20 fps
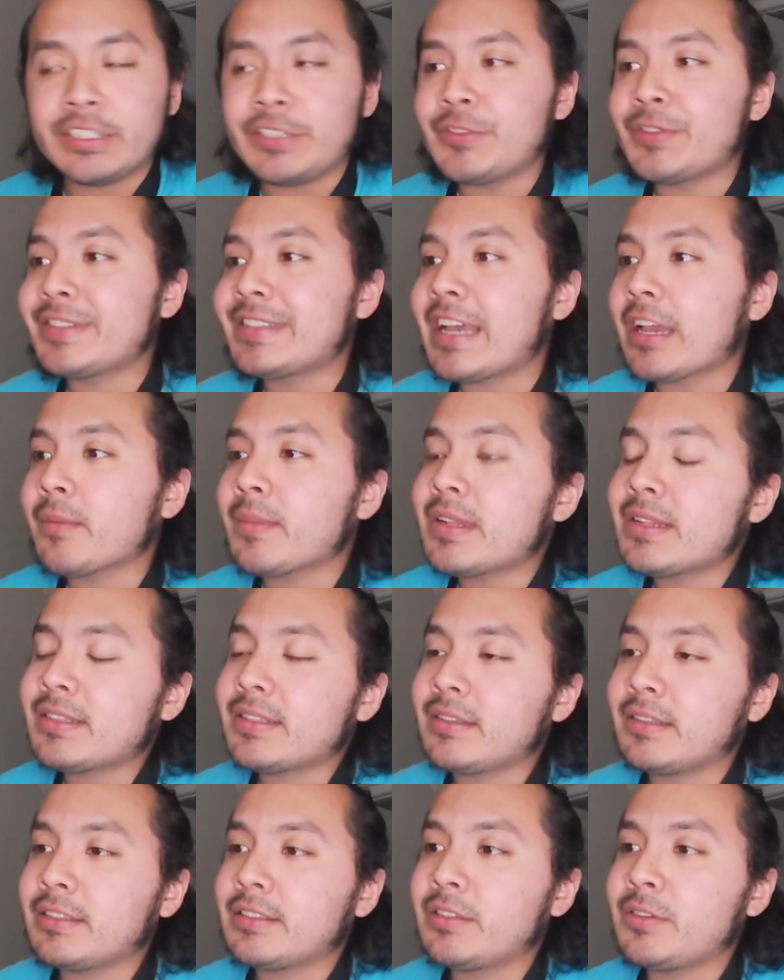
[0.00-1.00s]
segments
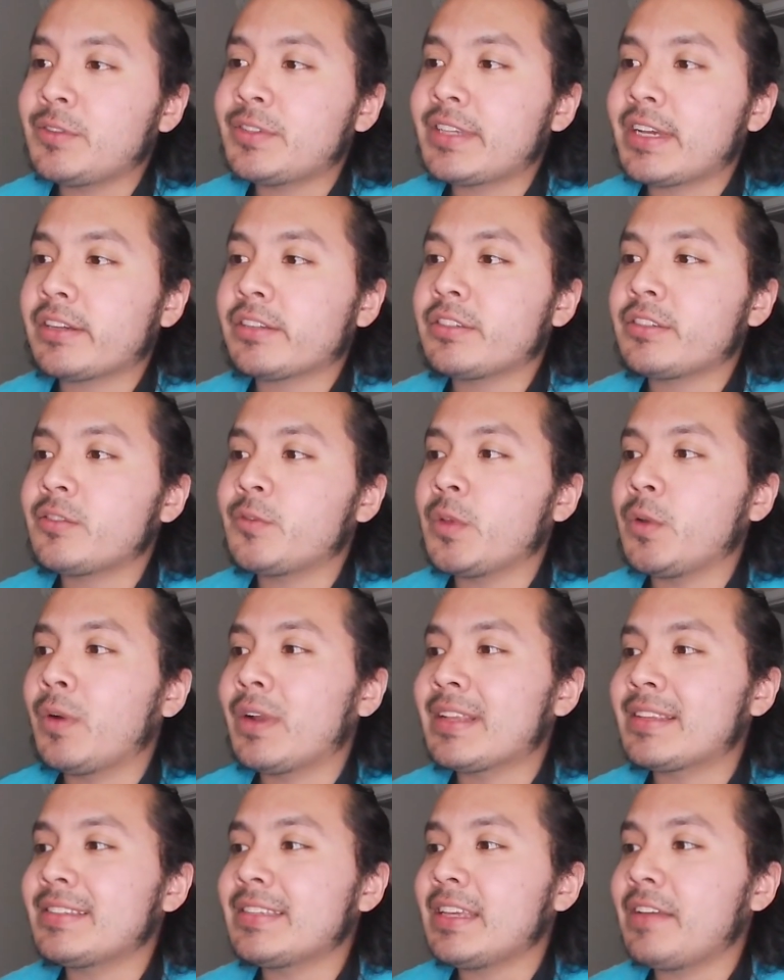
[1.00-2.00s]
and these new sections, we
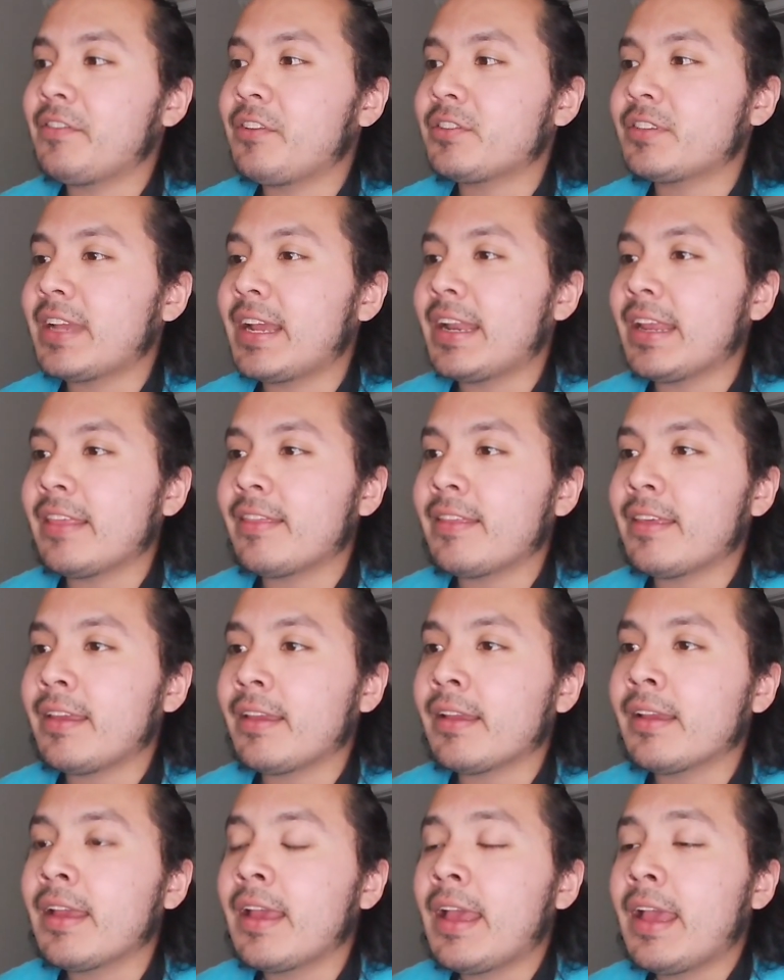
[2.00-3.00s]
want to see if there's
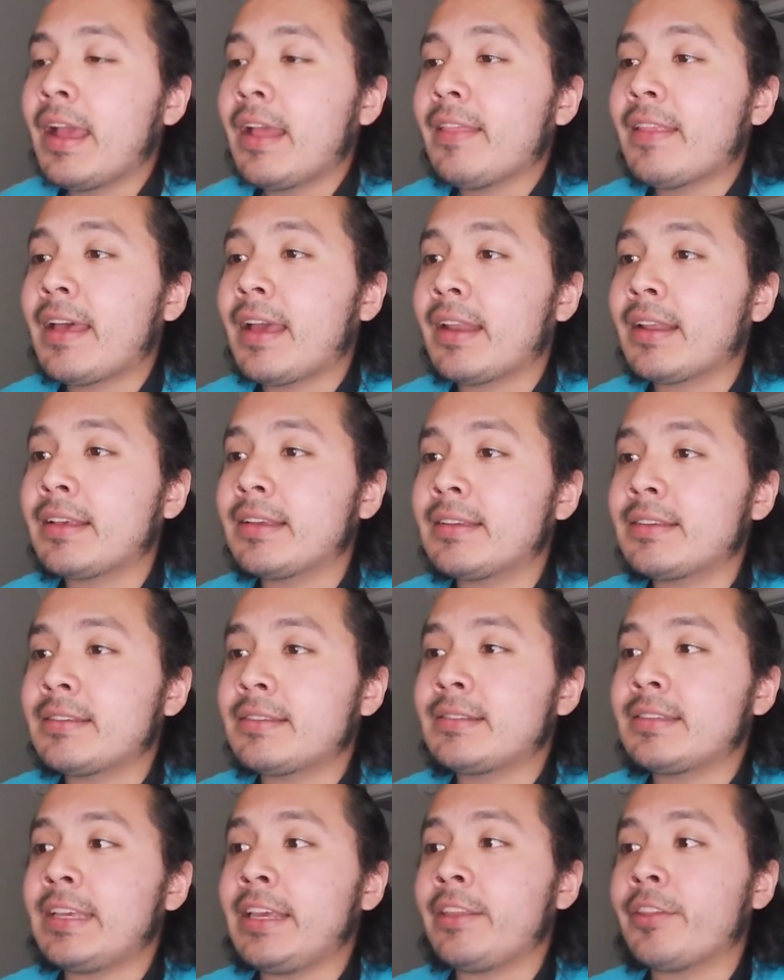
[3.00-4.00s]
anything that
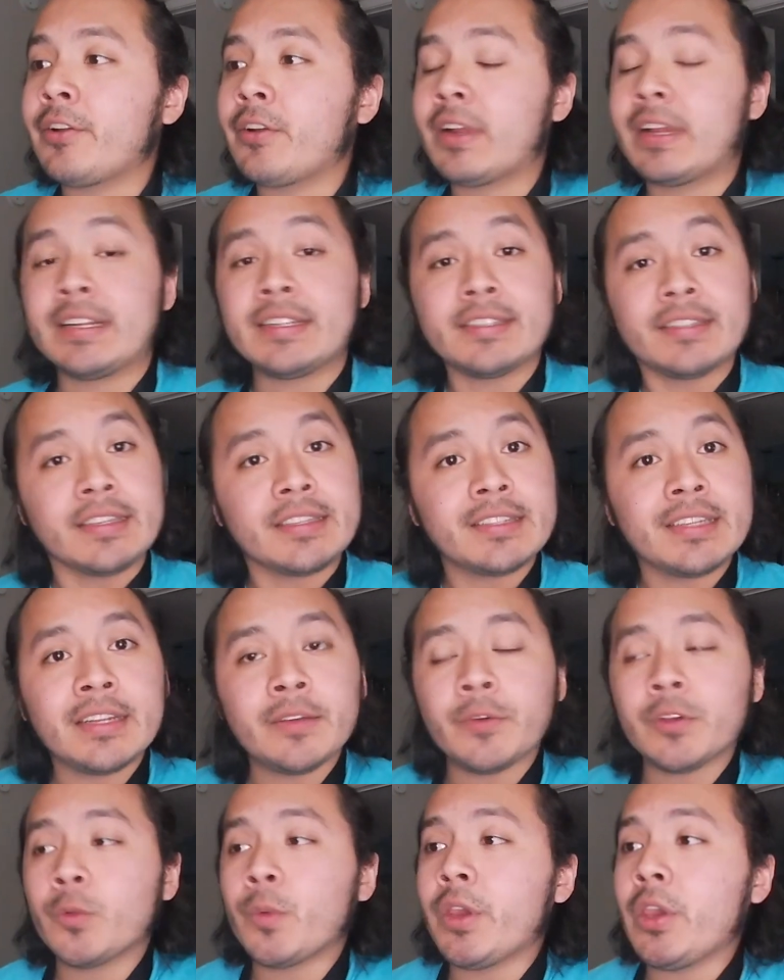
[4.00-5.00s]
is either
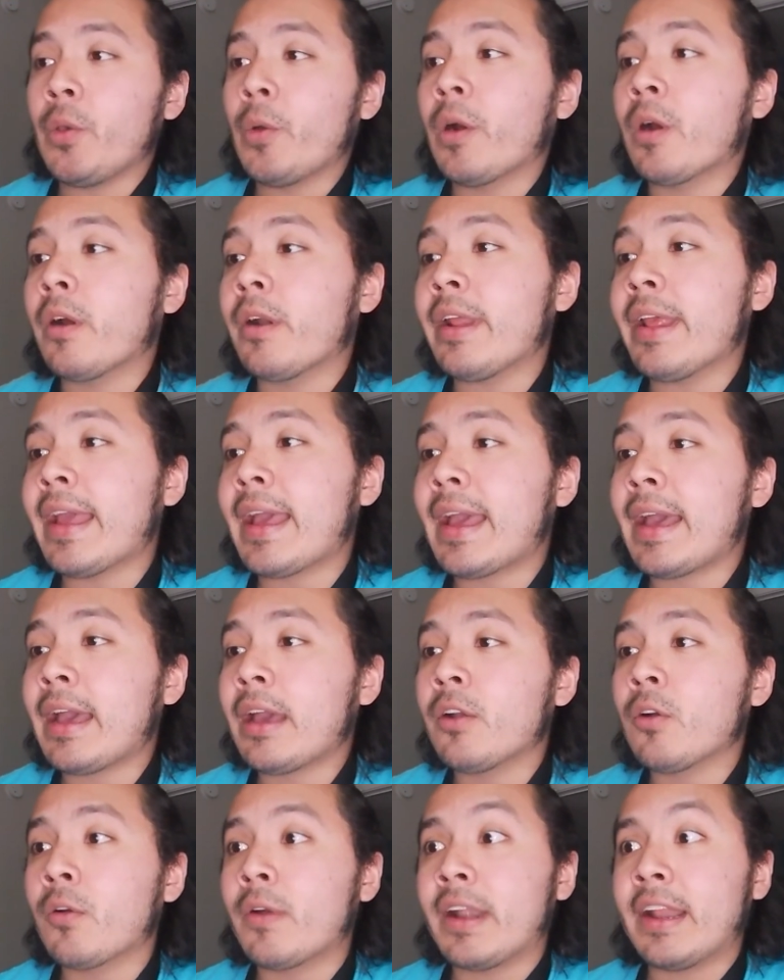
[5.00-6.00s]
consistent with what you already
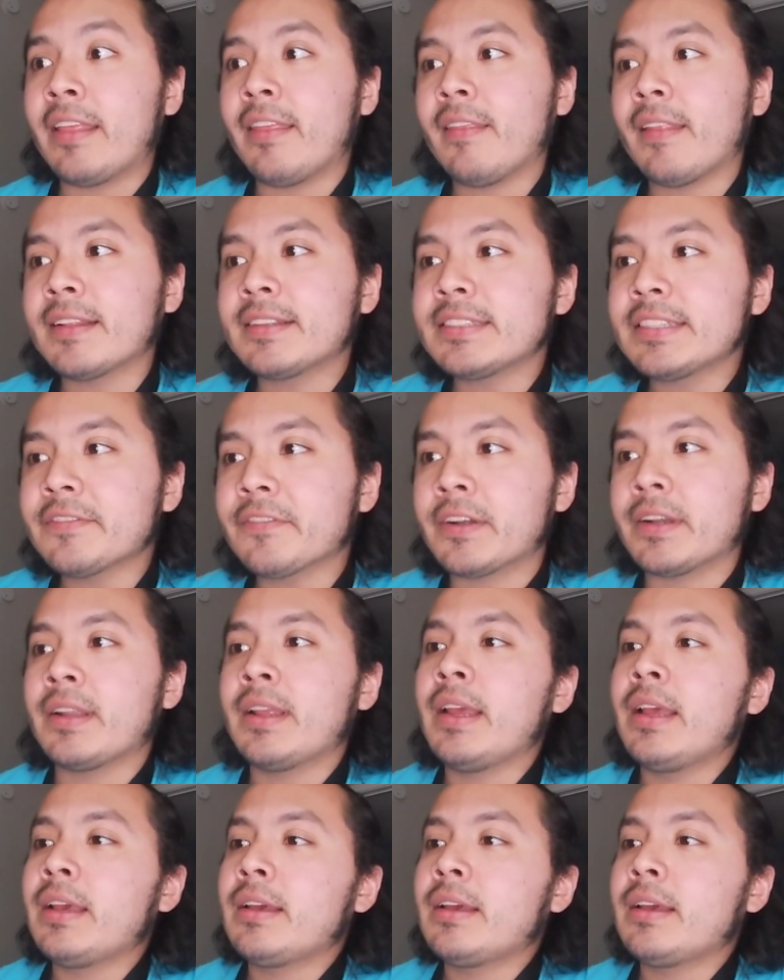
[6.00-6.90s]
had or anything that's different.